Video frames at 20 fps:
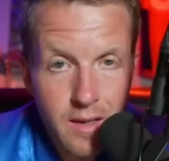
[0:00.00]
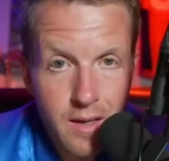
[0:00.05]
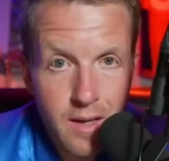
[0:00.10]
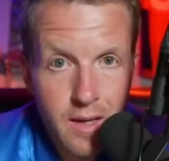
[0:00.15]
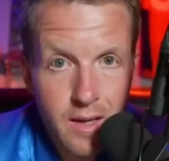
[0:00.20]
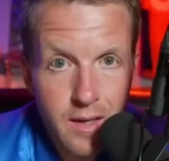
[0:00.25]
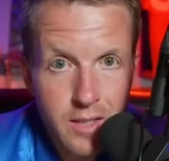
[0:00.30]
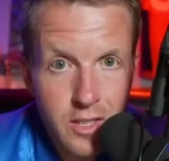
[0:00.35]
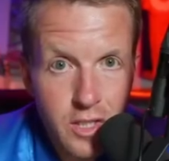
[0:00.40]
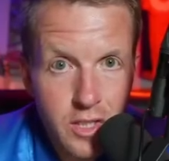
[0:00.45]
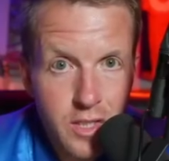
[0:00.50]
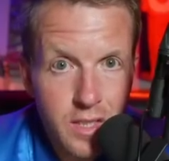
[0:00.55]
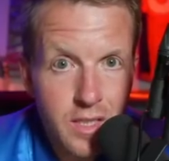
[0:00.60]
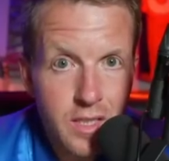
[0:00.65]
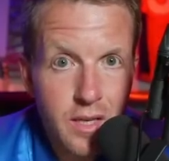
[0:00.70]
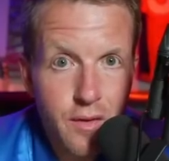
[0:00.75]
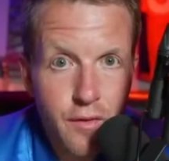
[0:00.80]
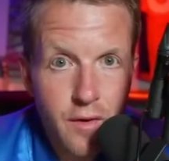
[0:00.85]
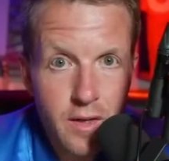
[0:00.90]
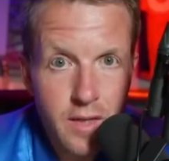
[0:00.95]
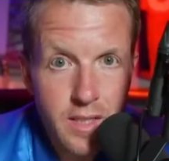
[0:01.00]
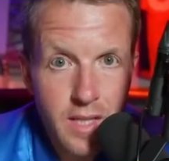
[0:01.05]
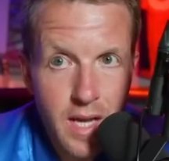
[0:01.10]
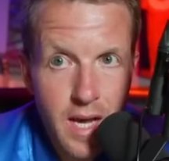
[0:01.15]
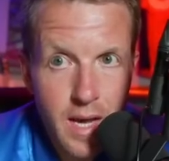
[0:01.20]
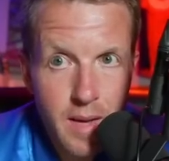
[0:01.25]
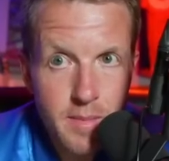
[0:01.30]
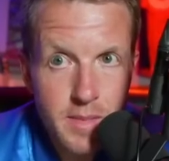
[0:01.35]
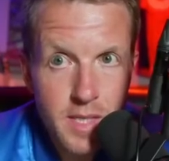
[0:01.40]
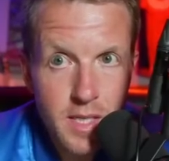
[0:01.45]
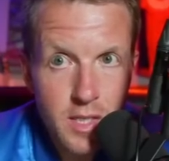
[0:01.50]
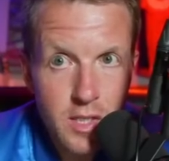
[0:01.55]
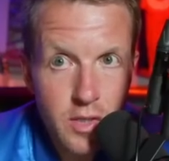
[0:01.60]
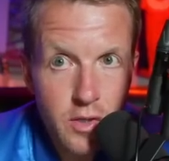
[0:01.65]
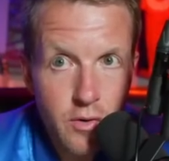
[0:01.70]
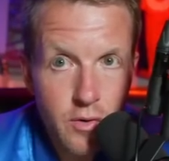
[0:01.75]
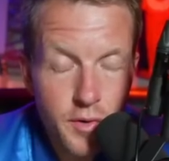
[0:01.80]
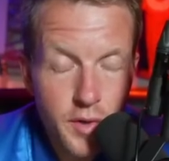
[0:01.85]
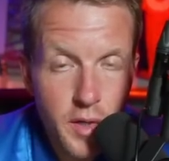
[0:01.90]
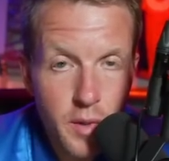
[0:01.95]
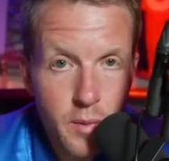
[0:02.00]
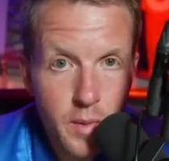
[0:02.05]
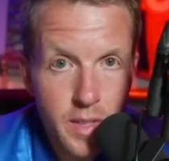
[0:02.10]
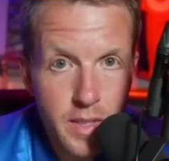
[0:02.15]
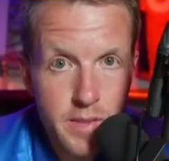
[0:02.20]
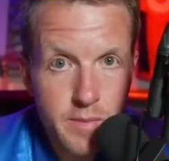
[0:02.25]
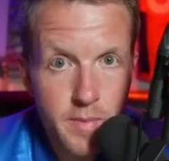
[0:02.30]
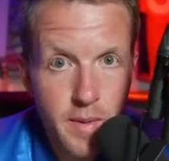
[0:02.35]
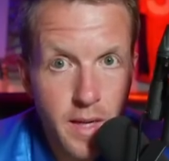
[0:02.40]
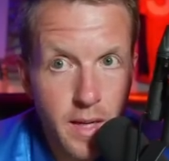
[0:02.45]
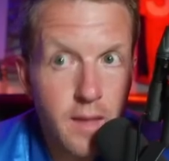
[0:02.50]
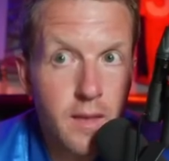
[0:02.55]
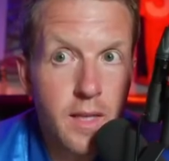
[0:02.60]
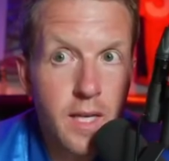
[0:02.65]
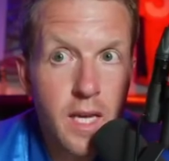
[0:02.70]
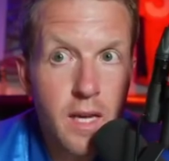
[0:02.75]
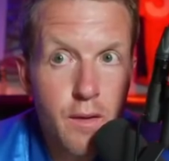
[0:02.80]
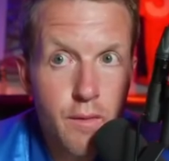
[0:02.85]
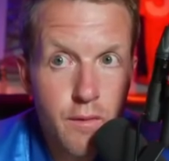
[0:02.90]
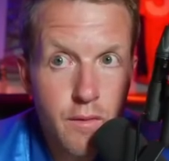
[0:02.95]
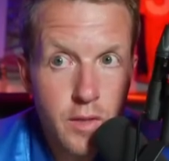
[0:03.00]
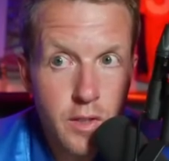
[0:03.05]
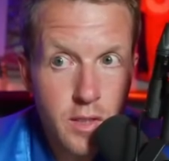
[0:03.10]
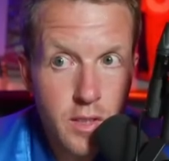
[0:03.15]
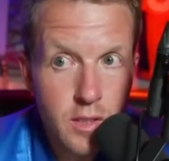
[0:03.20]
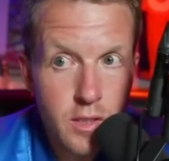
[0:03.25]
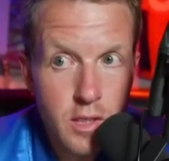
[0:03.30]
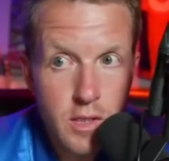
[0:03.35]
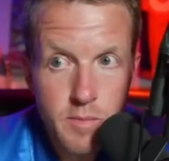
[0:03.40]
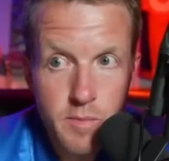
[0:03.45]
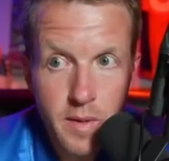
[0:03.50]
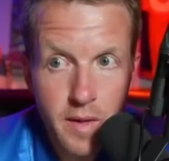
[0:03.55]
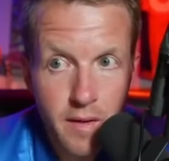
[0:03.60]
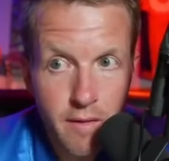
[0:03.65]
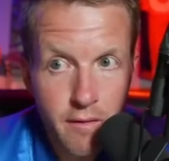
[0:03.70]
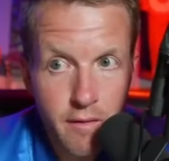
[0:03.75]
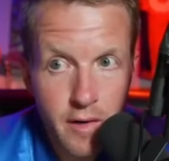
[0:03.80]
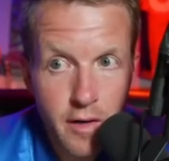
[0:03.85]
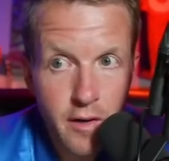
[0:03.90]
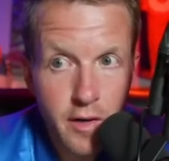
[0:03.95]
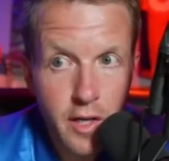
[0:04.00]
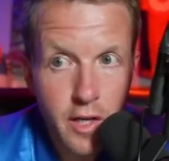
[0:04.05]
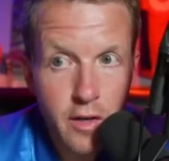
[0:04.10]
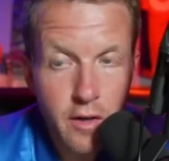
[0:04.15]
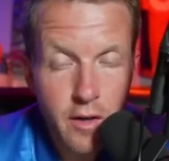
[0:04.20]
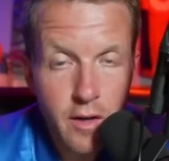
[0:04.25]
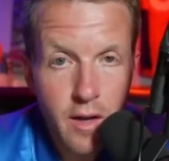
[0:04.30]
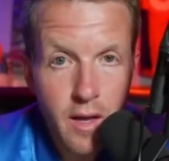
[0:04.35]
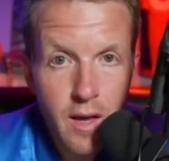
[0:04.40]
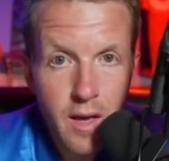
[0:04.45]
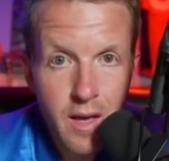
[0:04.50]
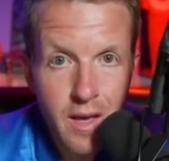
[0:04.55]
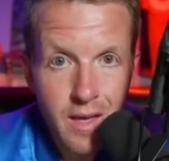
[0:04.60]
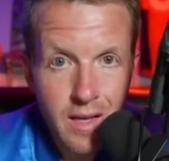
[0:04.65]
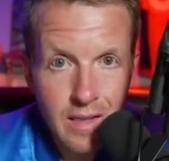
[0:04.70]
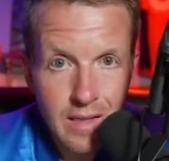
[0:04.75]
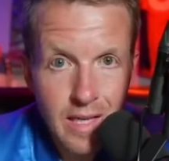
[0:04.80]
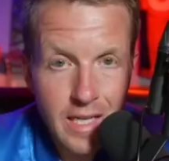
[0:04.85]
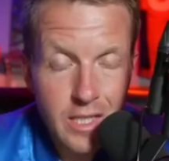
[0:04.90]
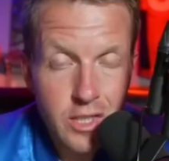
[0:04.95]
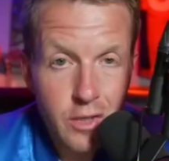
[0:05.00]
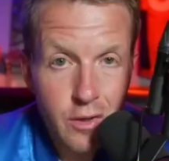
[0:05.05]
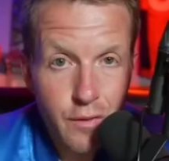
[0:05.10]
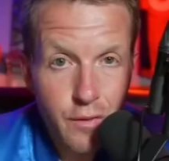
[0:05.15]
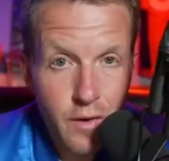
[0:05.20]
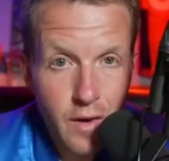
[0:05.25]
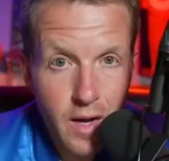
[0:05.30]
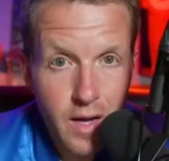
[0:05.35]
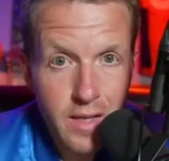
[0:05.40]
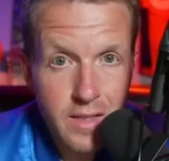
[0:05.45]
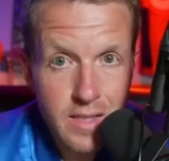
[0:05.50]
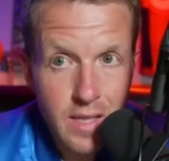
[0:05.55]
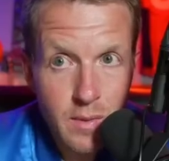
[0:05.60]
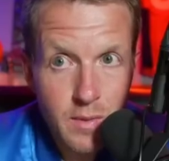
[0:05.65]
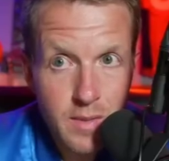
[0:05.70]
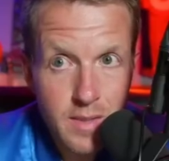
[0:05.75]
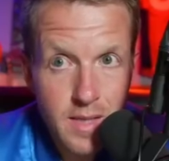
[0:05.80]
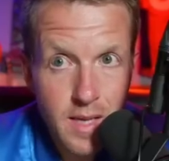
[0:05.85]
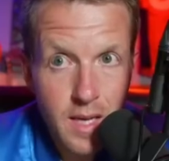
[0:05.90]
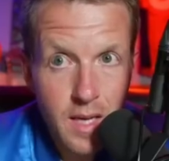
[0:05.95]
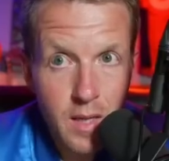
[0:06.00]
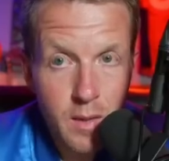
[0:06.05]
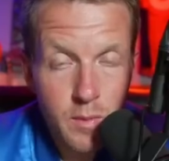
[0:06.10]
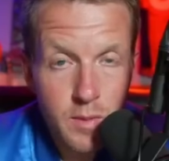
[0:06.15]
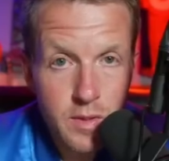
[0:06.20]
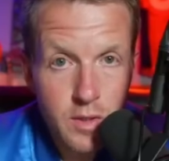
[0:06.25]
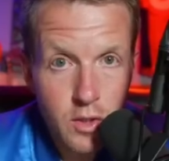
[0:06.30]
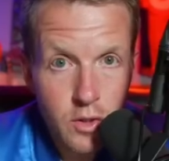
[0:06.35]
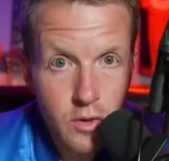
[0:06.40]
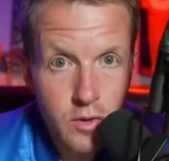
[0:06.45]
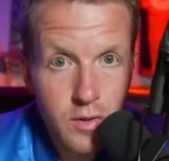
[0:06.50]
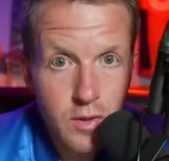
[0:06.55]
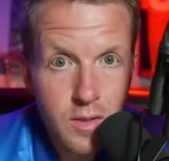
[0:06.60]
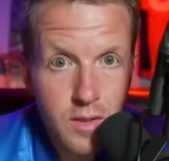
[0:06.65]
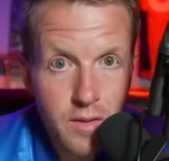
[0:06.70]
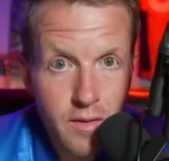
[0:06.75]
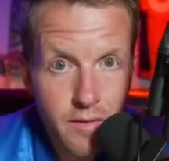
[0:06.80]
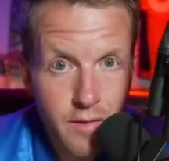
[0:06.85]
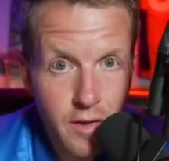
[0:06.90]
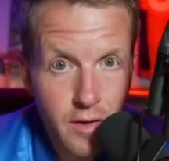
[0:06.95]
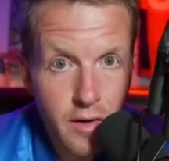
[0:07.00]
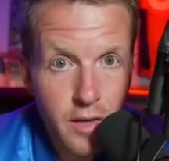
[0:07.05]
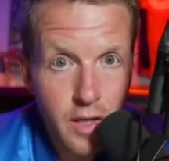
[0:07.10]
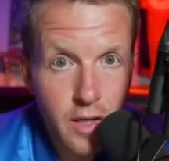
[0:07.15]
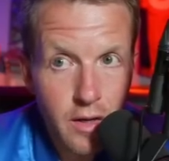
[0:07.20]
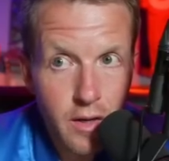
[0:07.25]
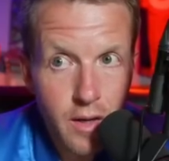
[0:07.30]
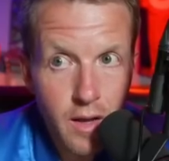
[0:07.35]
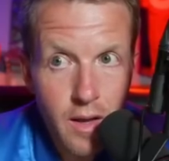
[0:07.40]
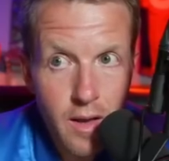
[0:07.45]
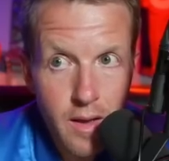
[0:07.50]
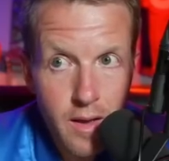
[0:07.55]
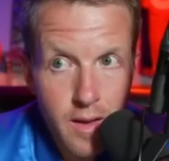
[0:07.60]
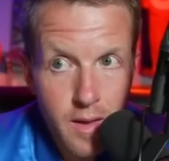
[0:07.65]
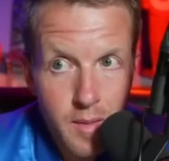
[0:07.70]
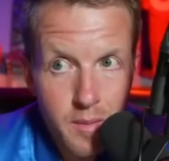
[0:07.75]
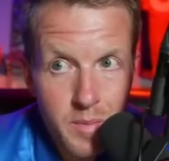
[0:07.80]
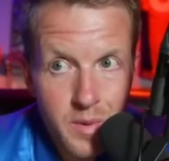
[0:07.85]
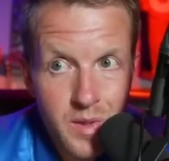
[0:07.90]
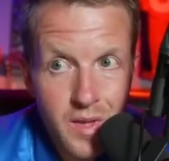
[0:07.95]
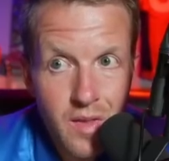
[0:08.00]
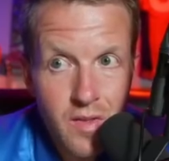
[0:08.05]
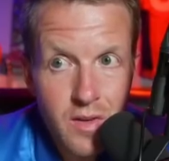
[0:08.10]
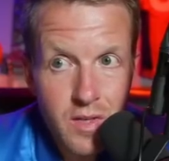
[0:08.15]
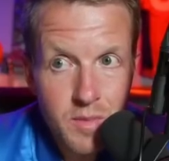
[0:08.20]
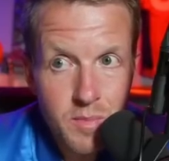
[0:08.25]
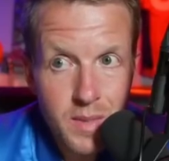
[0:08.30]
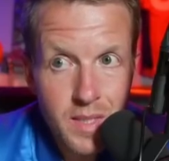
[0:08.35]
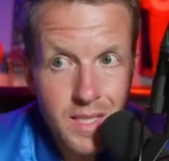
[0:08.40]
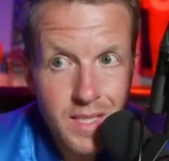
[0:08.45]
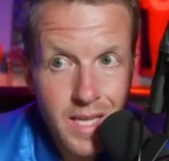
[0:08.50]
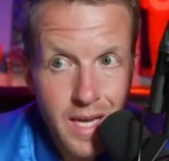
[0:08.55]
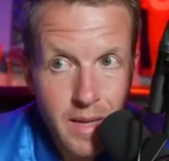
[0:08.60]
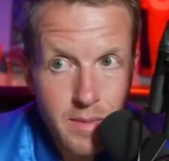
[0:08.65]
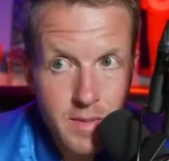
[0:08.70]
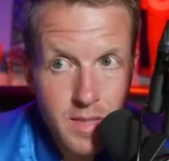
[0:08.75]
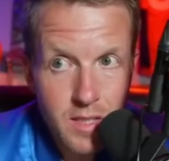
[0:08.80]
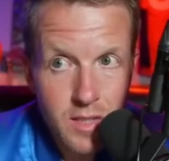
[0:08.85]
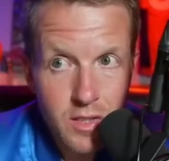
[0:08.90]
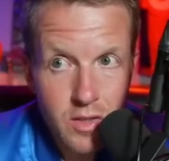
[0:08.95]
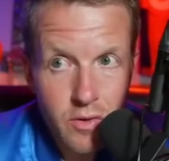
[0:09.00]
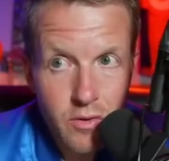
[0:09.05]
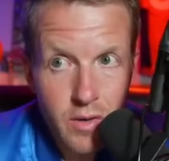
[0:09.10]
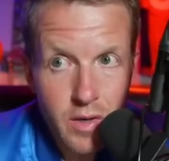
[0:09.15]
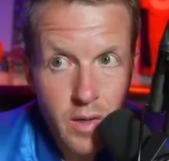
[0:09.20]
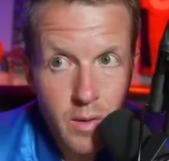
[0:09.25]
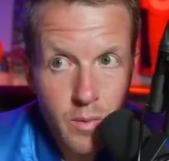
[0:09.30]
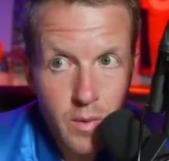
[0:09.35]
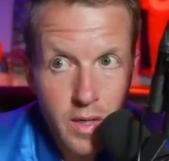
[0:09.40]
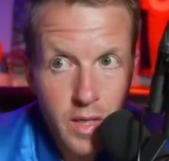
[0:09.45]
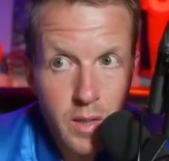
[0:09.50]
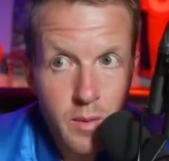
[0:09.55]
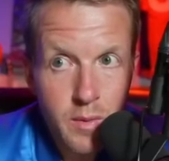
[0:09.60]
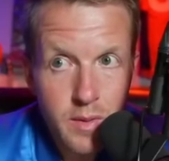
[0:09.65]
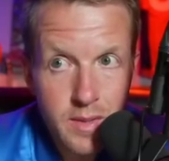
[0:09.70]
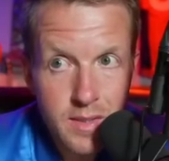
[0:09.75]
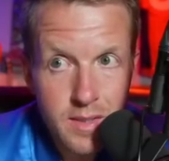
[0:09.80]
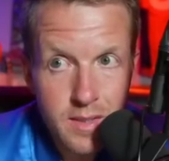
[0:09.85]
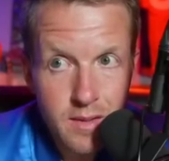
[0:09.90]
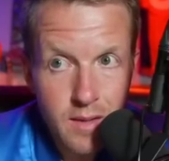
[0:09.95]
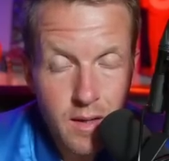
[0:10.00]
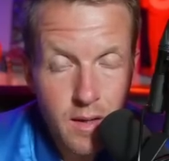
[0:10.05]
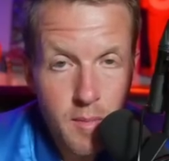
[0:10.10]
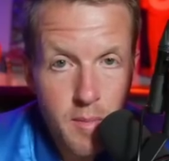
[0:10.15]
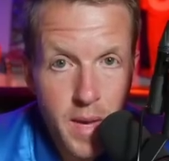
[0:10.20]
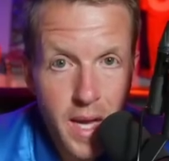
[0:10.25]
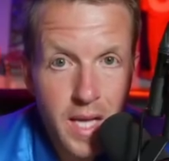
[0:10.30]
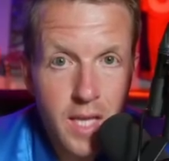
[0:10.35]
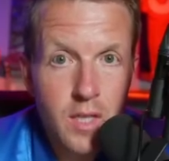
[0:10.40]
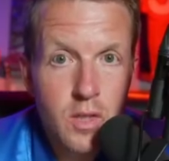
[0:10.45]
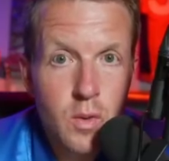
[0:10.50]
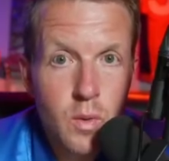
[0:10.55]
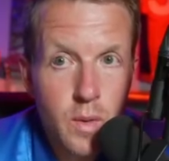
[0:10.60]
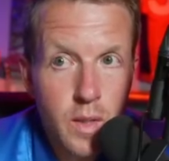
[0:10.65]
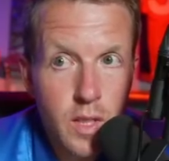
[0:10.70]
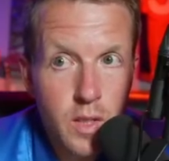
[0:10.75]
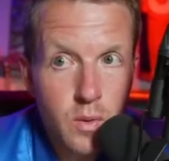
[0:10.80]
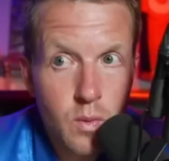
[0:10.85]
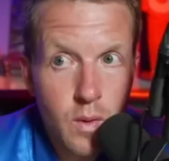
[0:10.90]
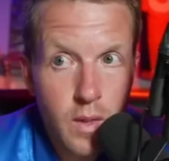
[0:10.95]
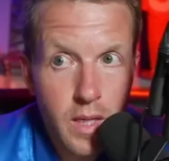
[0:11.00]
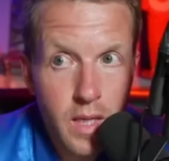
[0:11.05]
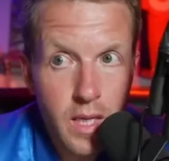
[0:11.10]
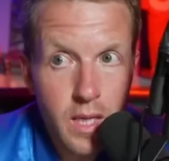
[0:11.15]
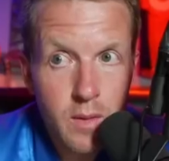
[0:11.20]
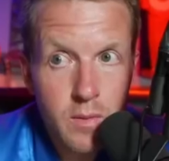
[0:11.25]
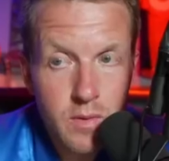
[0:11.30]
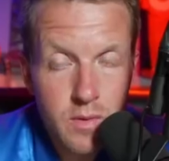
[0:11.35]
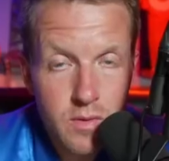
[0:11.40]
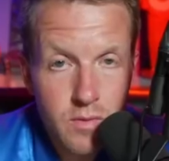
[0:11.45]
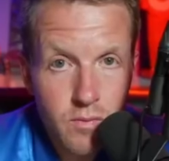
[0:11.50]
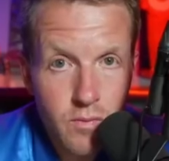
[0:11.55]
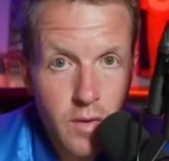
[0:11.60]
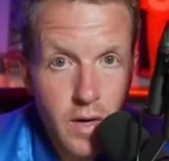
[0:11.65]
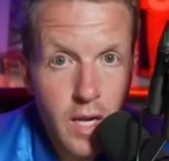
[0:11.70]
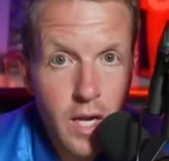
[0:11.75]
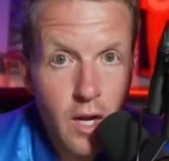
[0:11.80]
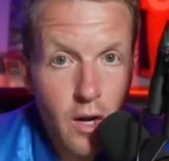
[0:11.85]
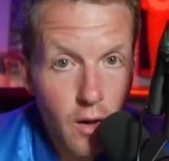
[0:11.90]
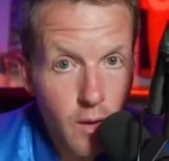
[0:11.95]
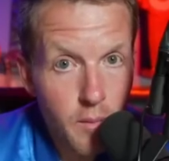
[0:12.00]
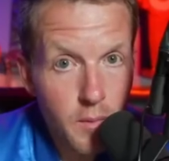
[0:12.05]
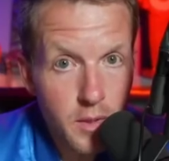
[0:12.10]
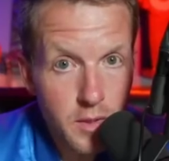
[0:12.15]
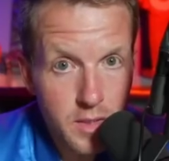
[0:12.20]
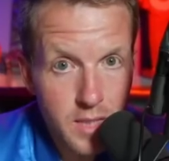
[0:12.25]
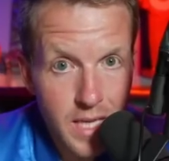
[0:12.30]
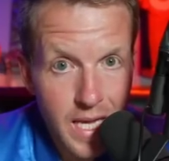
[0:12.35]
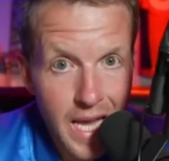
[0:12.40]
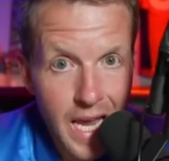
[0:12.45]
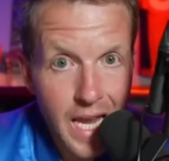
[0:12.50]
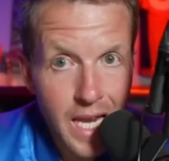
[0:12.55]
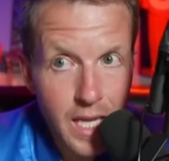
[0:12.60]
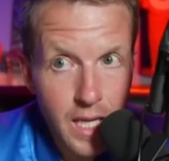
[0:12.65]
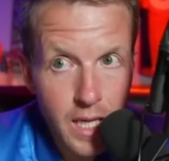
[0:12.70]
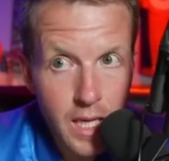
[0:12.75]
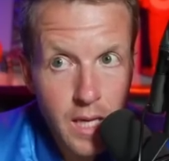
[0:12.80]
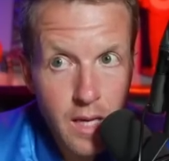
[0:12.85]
just different times in his career when he's been elite versus just being very good, last year for us, I would say he was good to very good. But then there's been times in his career where he was, back in 2020, he was rated almost 80,